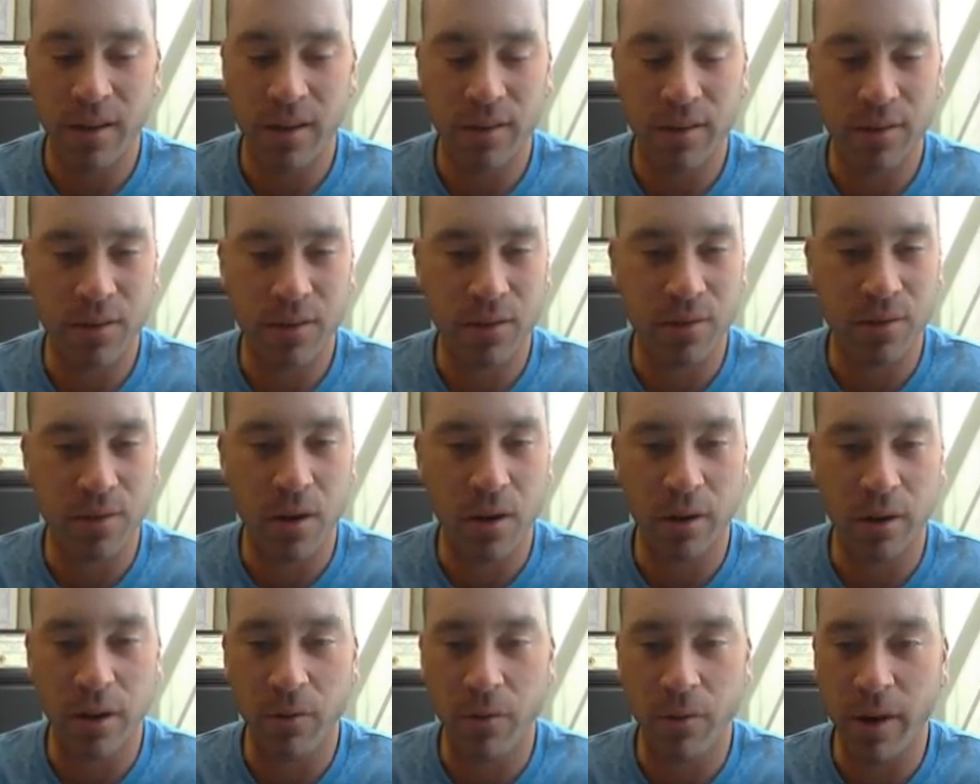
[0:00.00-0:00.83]

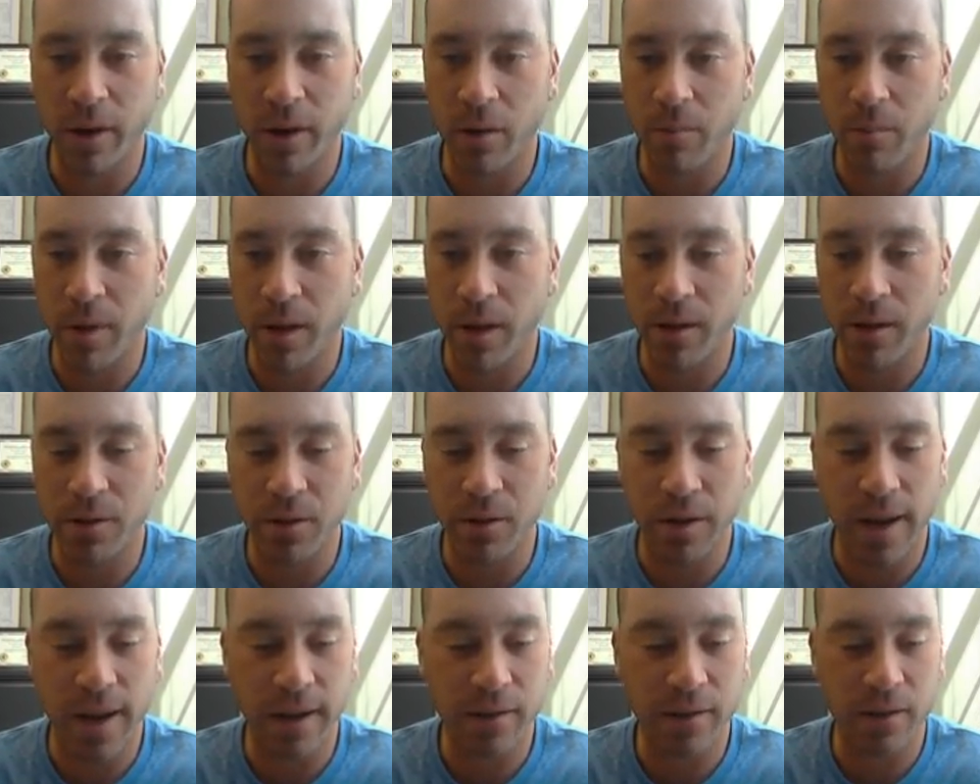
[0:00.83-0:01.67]
Strongly recommends
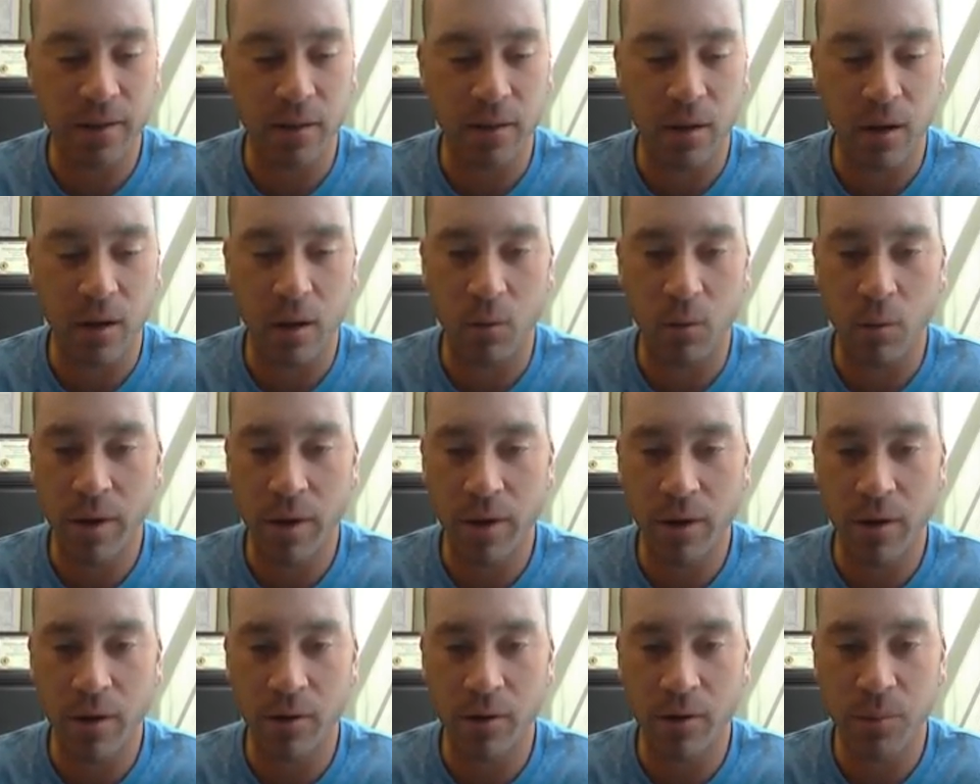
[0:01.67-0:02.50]
you exit all
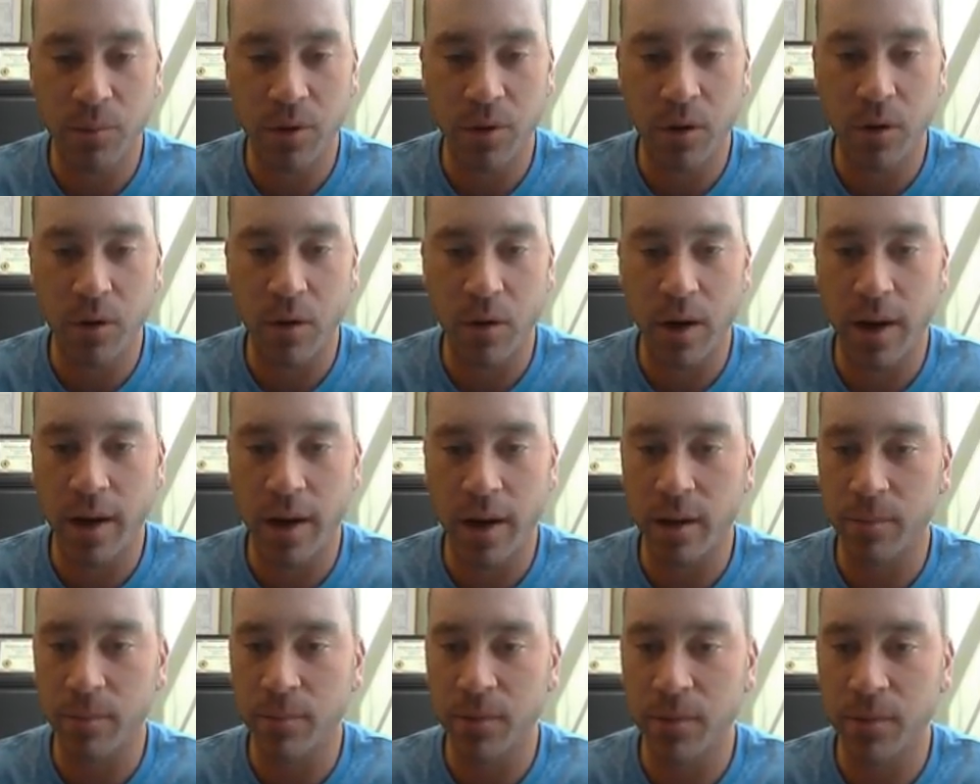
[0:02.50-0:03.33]
Windows
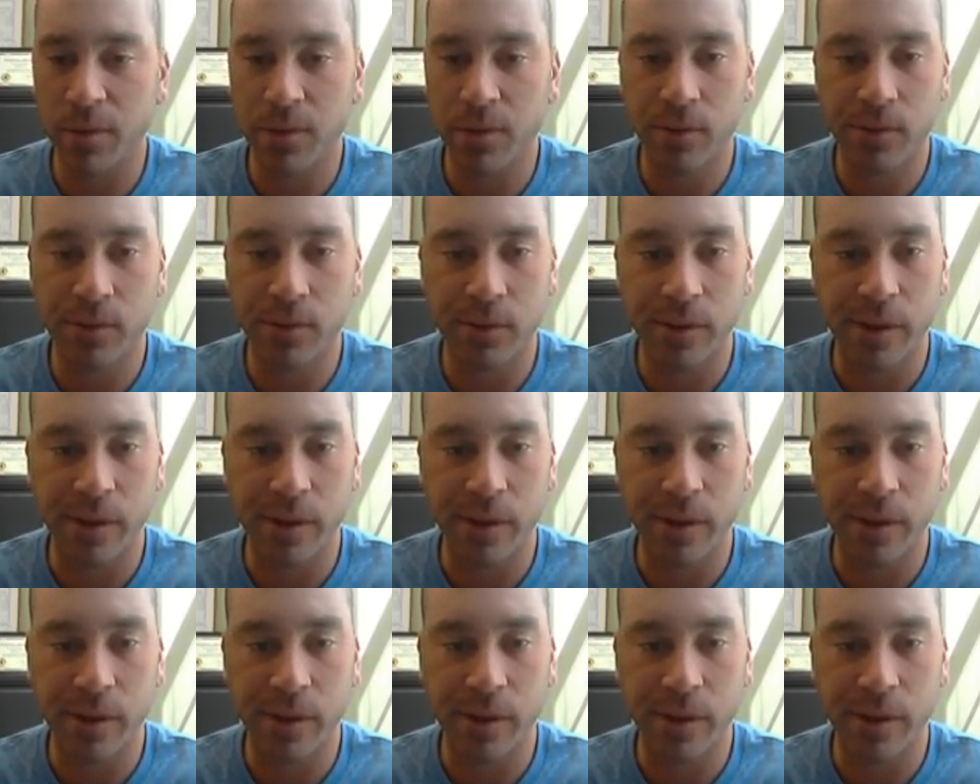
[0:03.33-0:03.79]
programs.